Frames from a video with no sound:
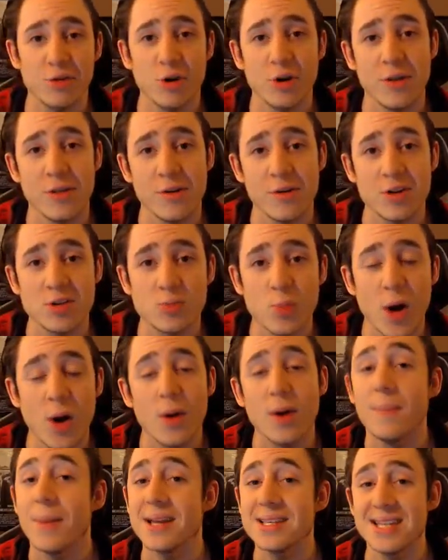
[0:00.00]
thrown in there as well,
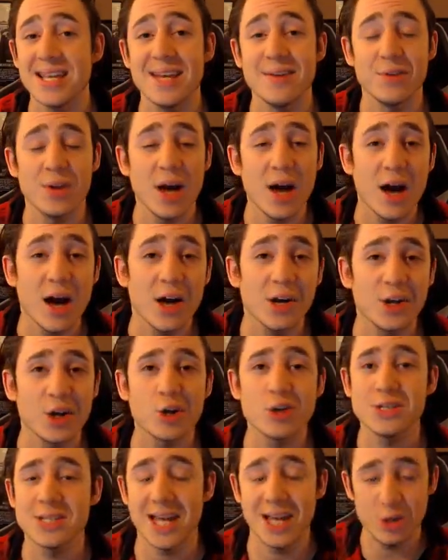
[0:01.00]
it makes it even harder
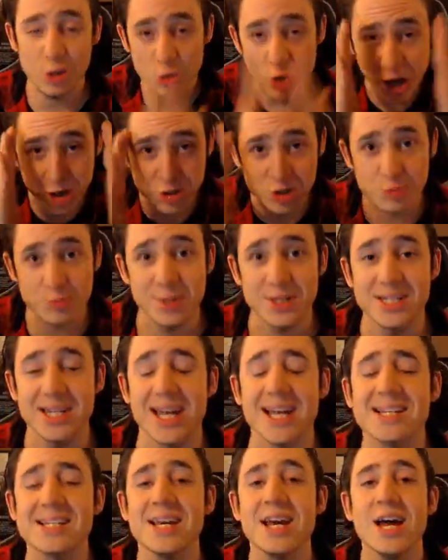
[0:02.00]
because, again, you can't just
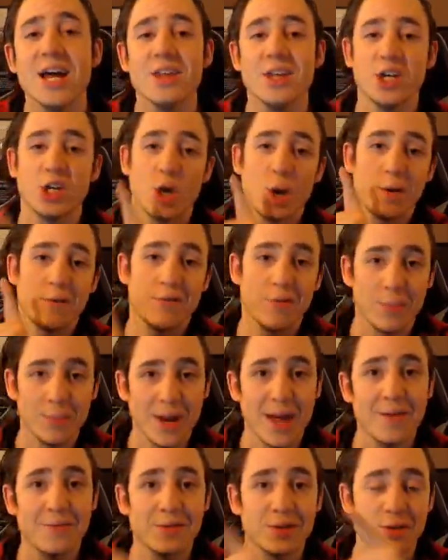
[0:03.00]
predict that you're going from
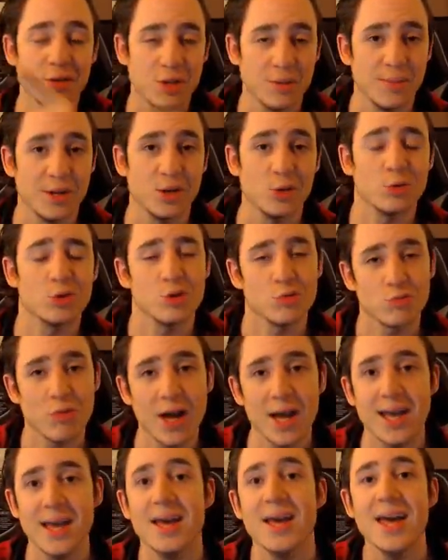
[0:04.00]
left to middle to
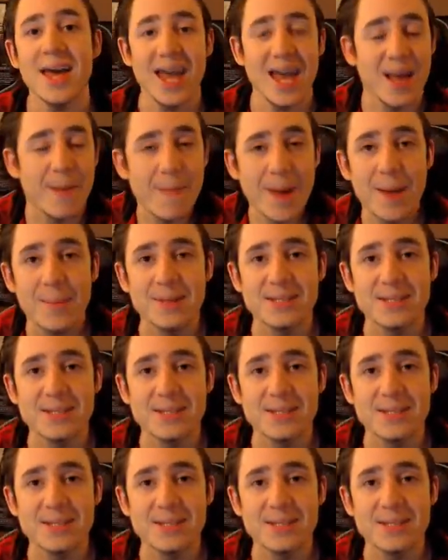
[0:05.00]
right. It may